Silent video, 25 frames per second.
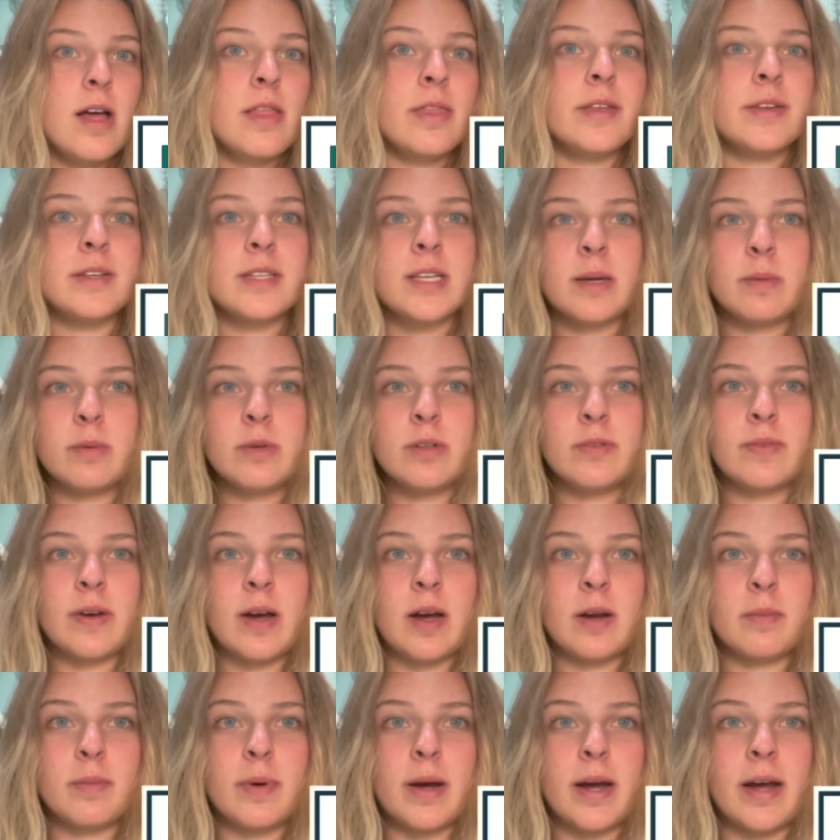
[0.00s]
The same was
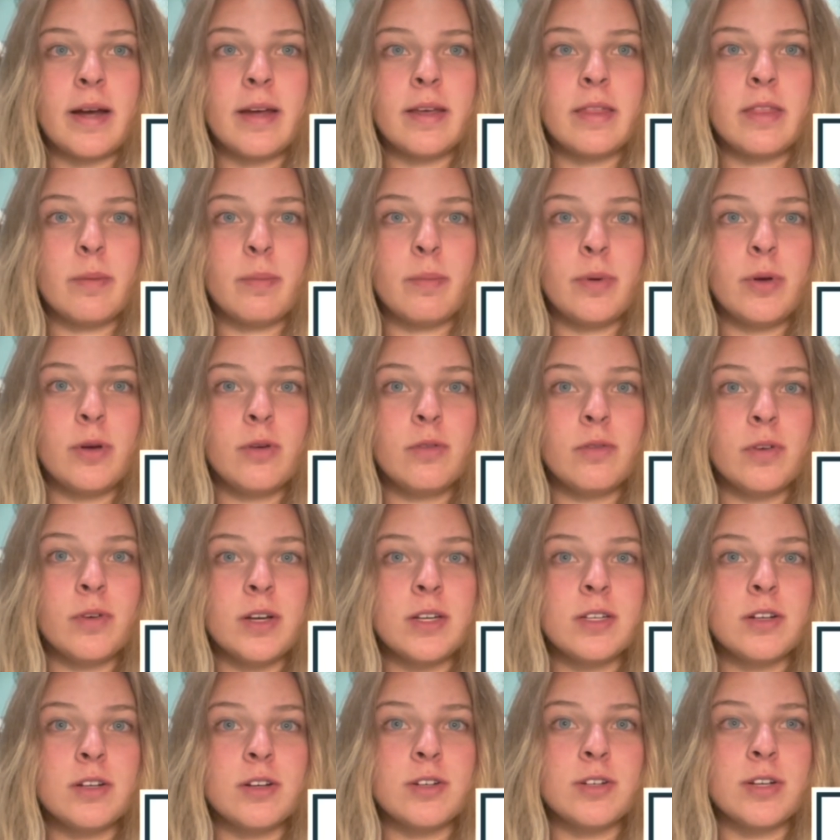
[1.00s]
found by the Pew
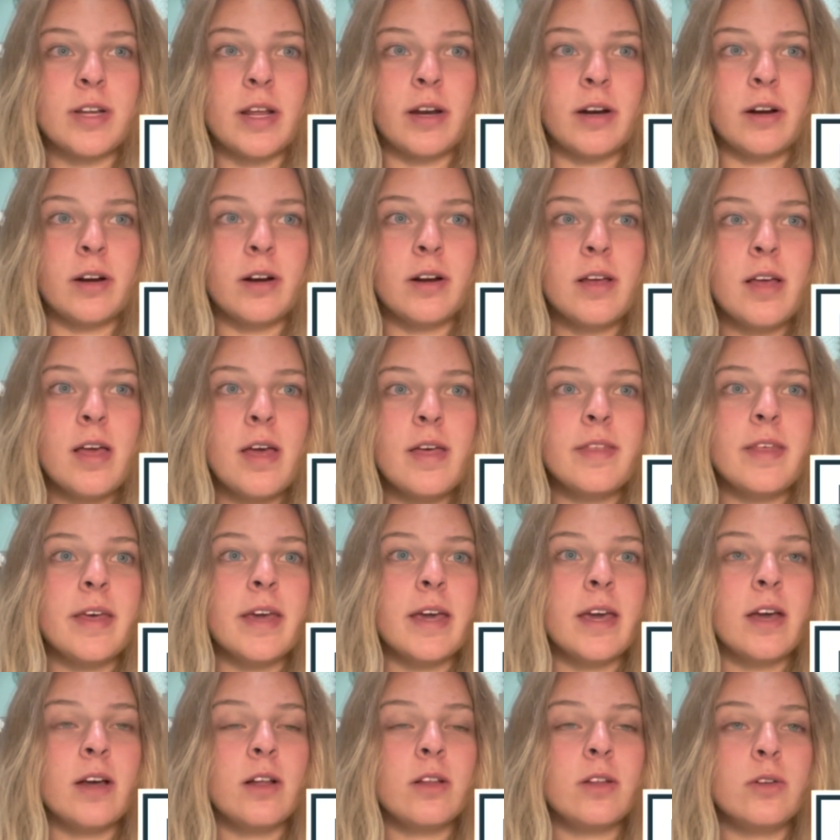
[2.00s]
Research Center. They
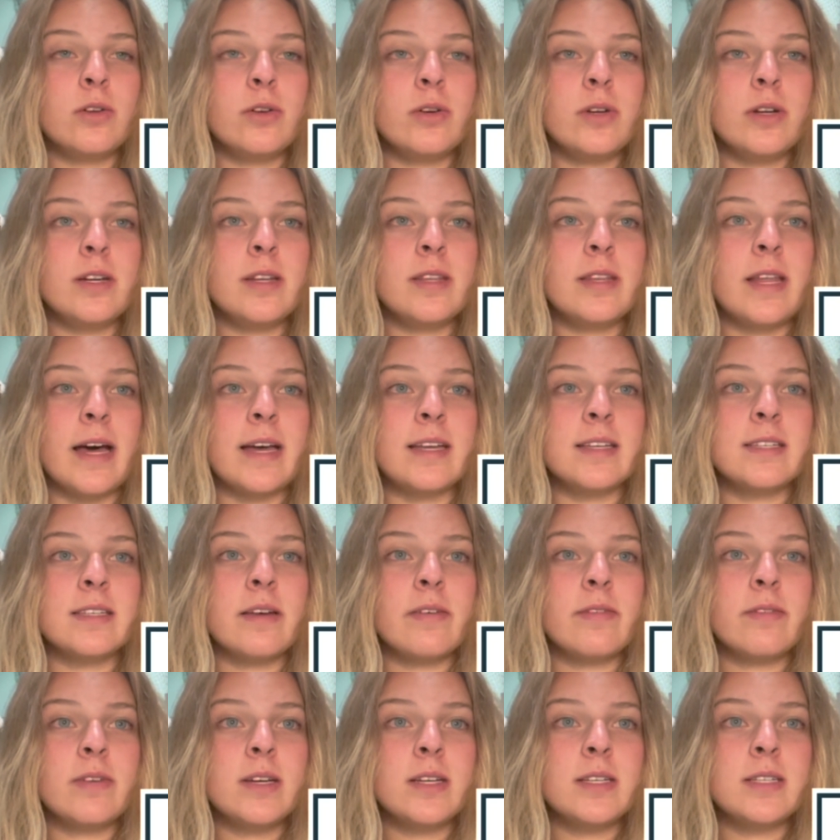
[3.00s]
concluded that
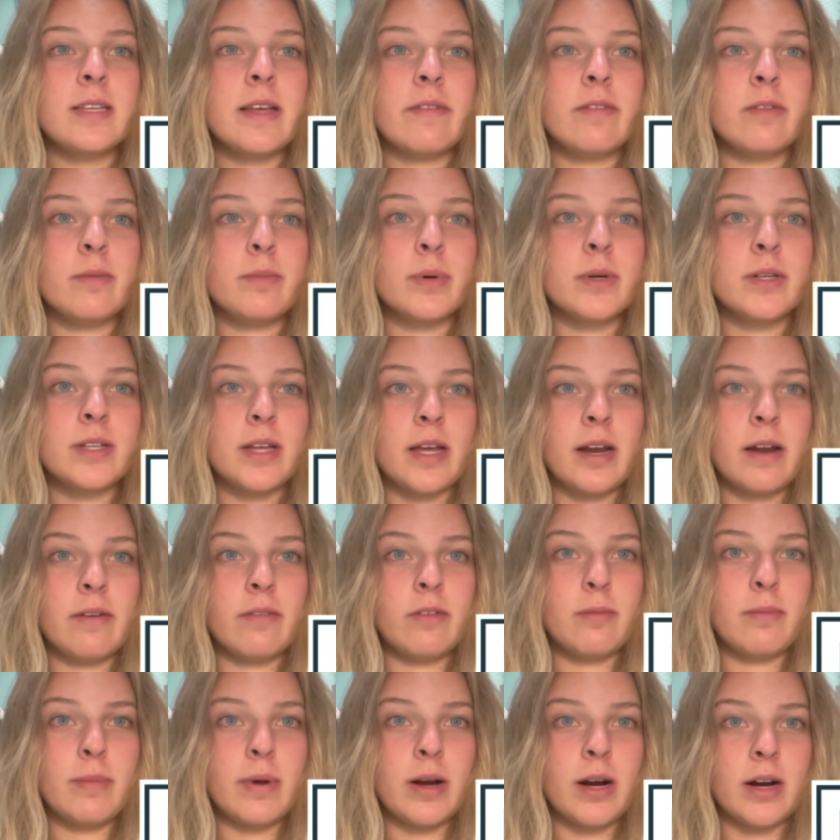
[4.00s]
77% of
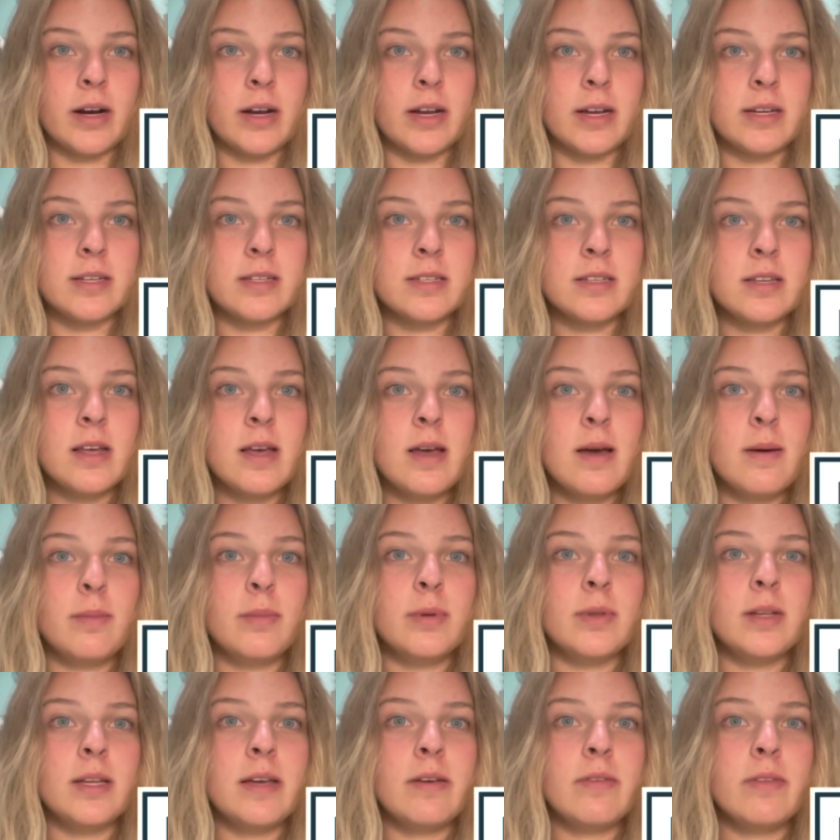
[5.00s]
Americans
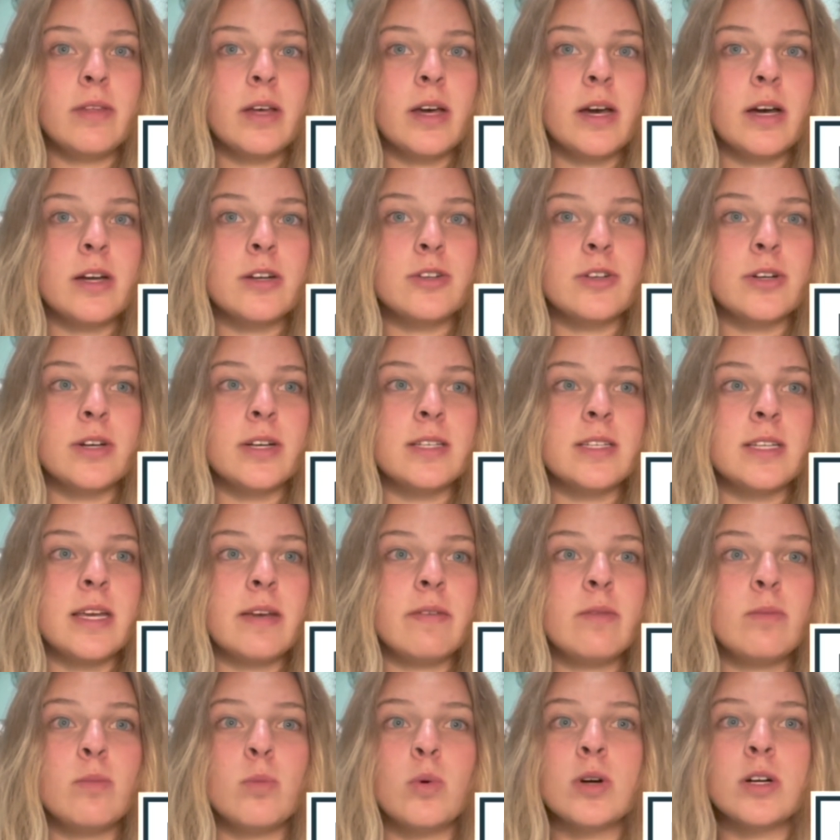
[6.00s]
believe the country is
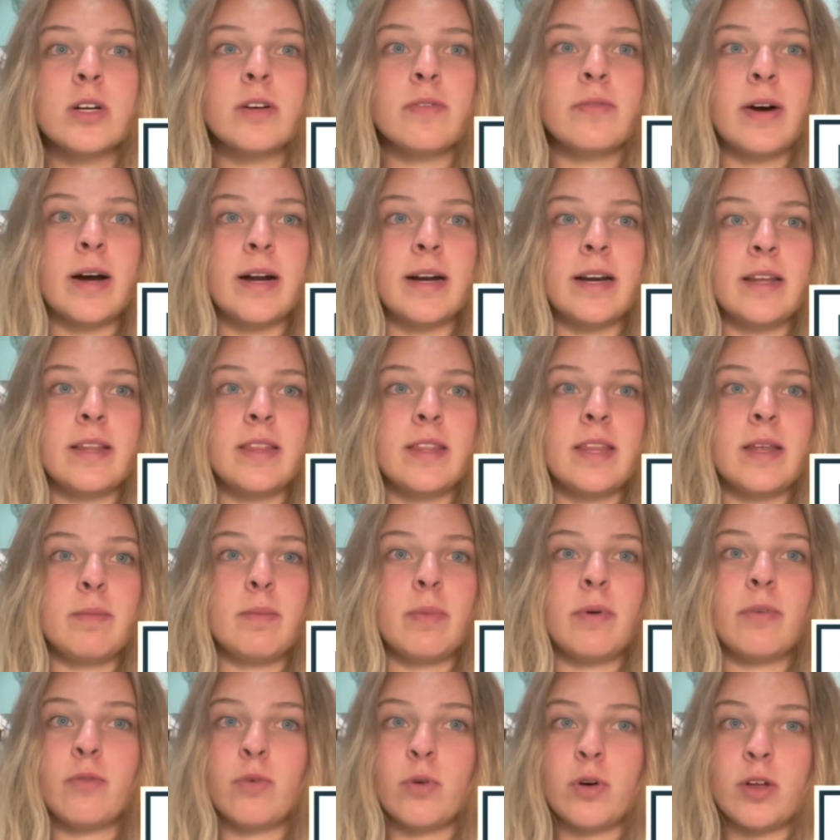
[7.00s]
even more divided than
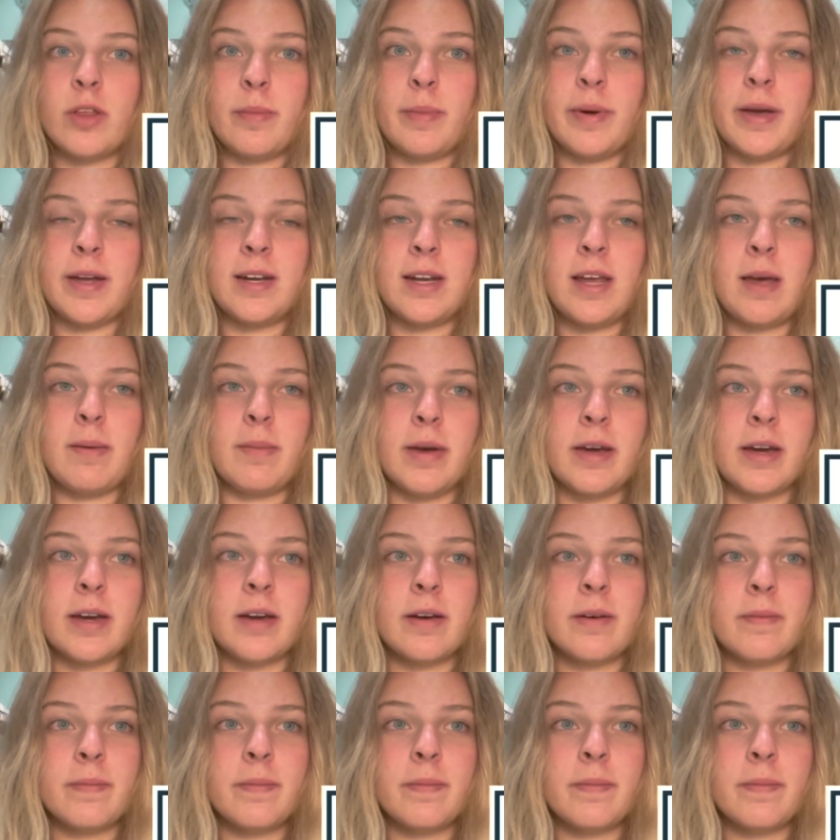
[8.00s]
before the pandemic.